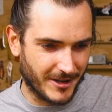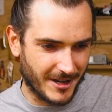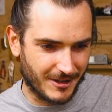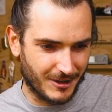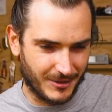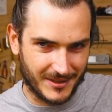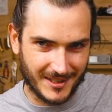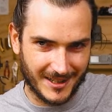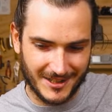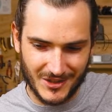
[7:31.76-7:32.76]
bring it
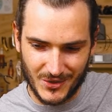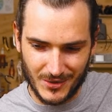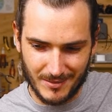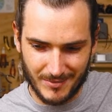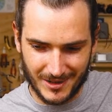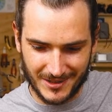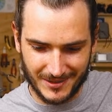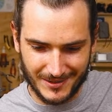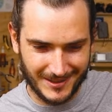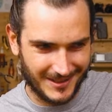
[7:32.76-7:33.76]
closer to the
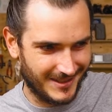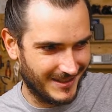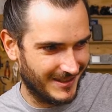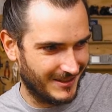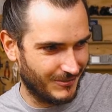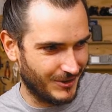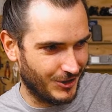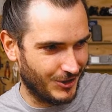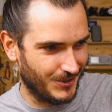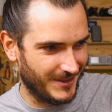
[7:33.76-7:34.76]
bottle, we
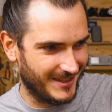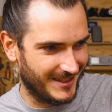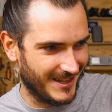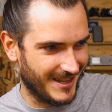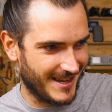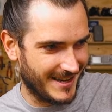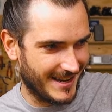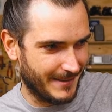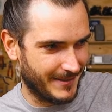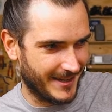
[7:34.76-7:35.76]
should see that
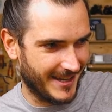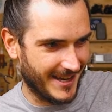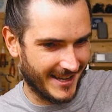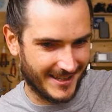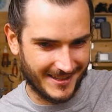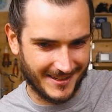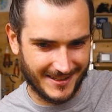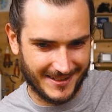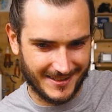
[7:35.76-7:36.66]
happen again.